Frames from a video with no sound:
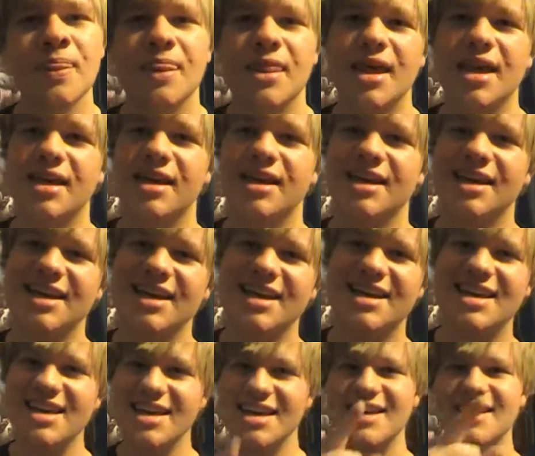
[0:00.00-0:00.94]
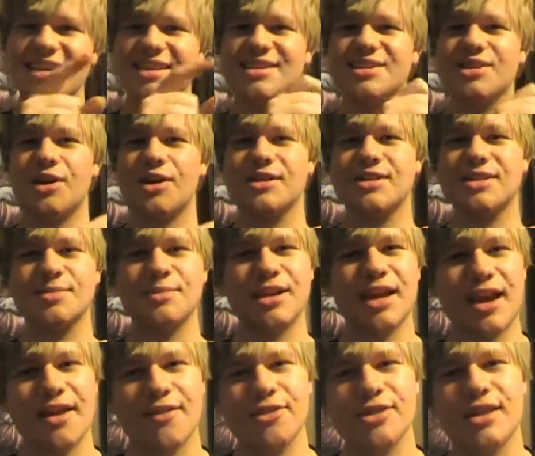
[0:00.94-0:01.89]
and he is awesome
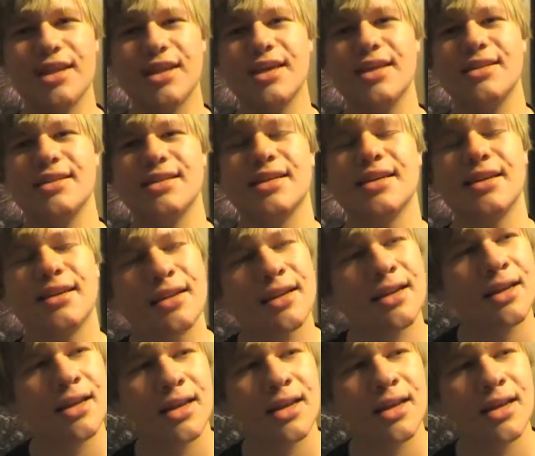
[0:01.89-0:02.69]
in everything he's in.